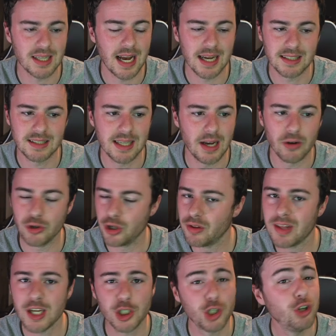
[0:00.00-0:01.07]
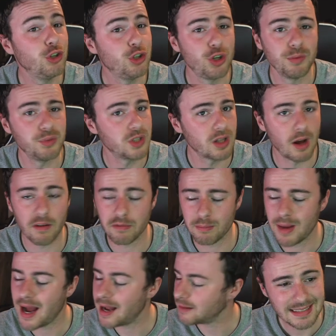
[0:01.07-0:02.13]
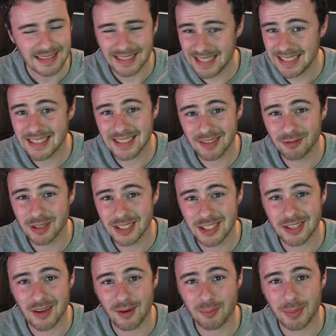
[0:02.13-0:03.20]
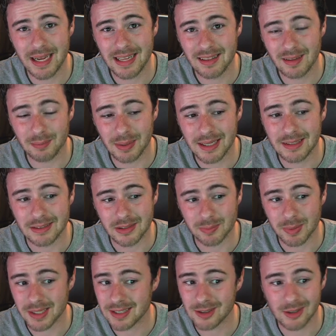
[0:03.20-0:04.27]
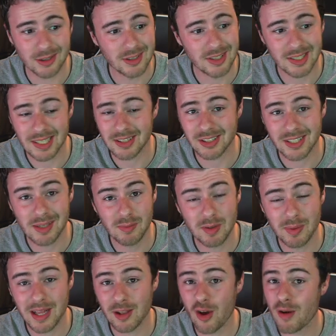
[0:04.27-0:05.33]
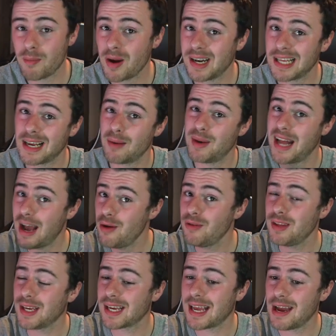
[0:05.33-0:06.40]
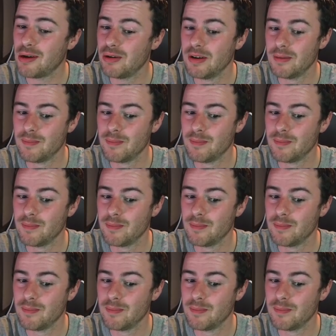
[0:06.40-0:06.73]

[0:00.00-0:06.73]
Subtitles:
I tell you, this YouTube stuff, man, needs to really start paying the bills, because there seems to be a lot of money coming out the account